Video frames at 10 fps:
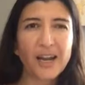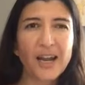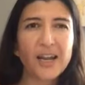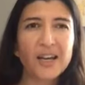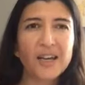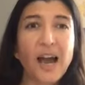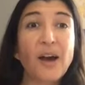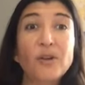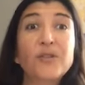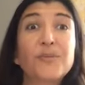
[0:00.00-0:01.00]
and
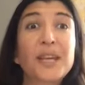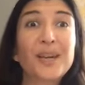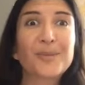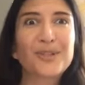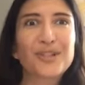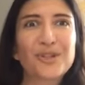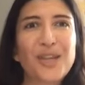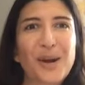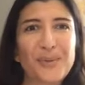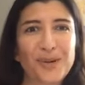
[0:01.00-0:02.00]
out of being able to do
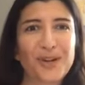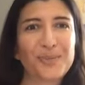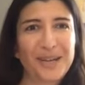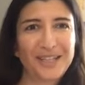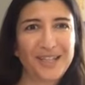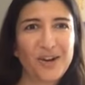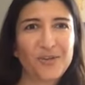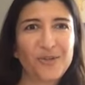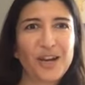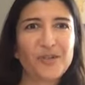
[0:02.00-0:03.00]
that work
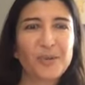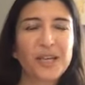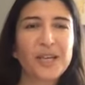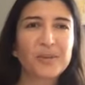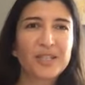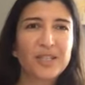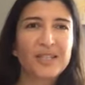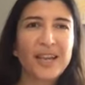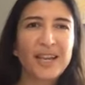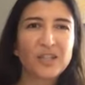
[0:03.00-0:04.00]
myself, out of being able to
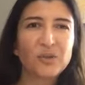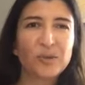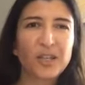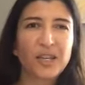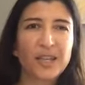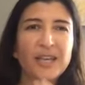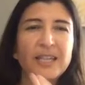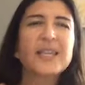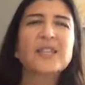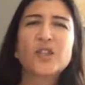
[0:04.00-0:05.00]
tangibly, like,
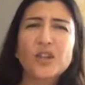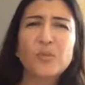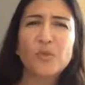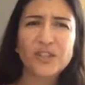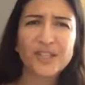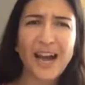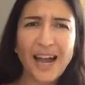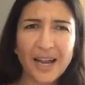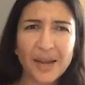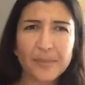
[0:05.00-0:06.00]
it took more
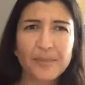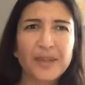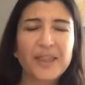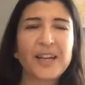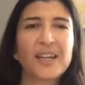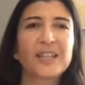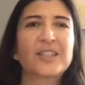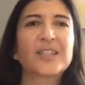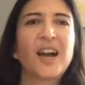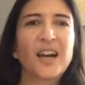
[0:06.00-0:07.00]
time, but then I could
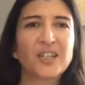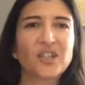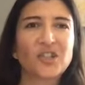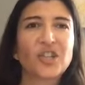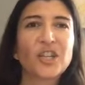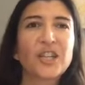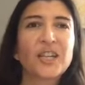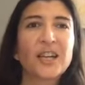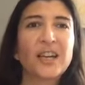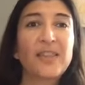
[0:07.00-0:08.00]
touch
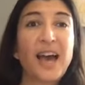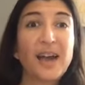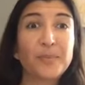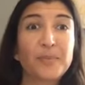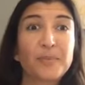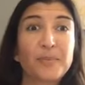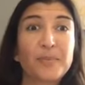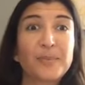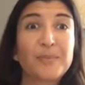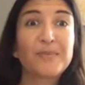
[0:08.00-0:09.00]
that
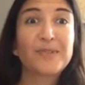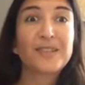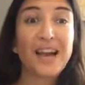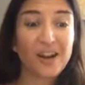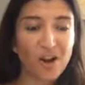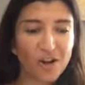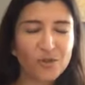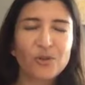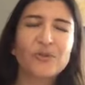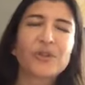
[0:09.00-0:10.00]

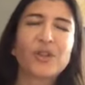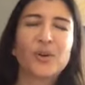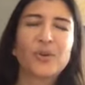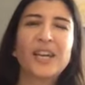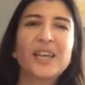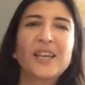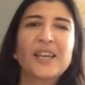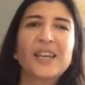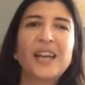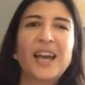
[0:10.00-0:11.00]
article of clothing
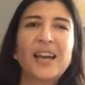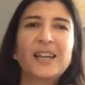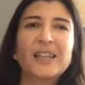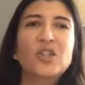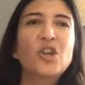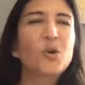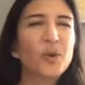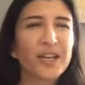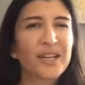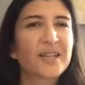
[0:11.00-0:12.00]
and know
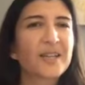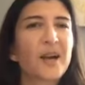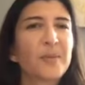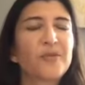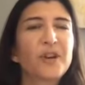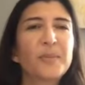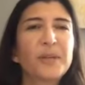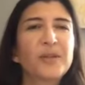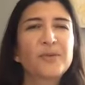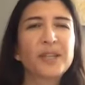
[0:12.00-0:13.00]
where it had come from,
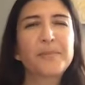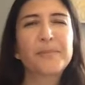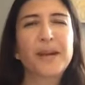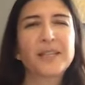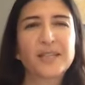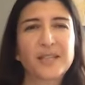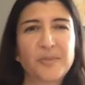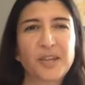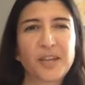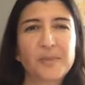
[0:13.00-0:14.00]
and it really meant
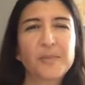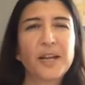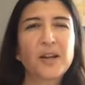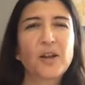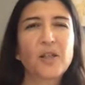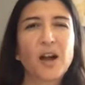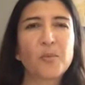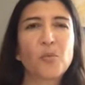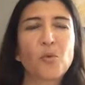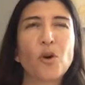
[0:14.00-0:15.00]
something. It meant a lot
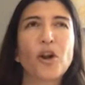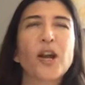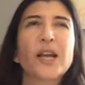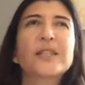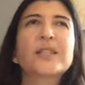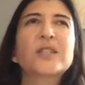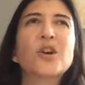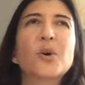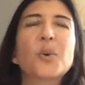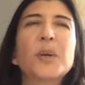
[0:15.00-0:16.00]
more. And
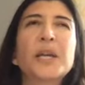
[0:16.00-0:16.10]
so